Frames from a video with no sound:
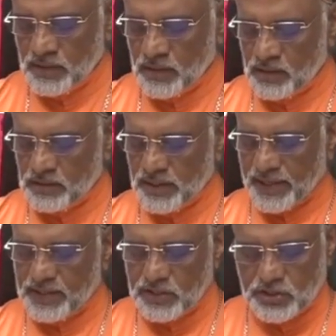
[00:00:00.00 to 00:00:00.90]
The
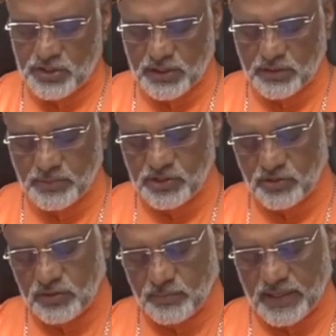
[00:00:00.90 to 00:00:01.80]
identity and the mission of
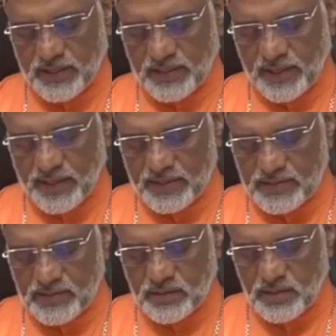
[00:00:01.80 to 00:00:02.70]
the Malankarites
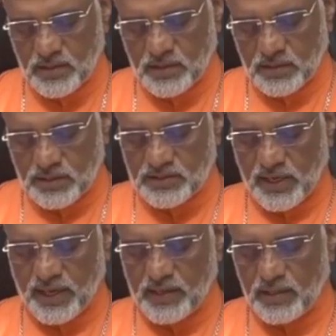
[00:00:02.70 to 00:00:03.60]

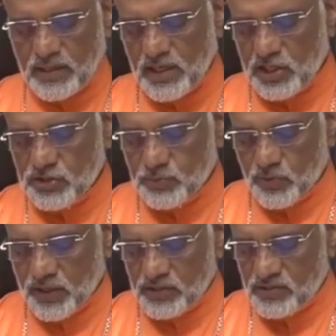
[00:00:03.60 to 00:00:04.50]
residing in
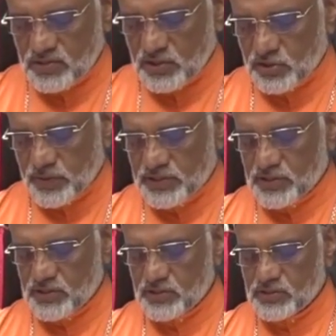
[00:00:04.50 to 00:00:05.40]
diaspora
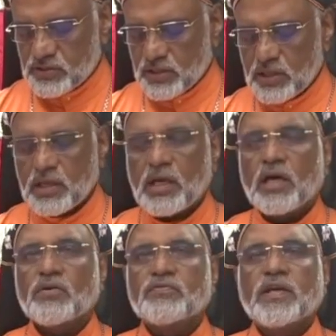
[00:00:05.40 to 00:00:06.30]
situations are
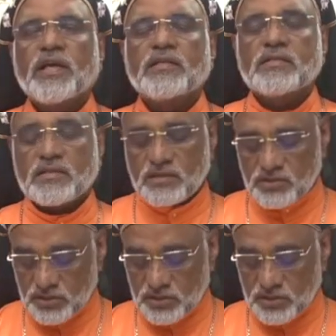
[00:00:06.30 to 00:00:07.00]
of great concern.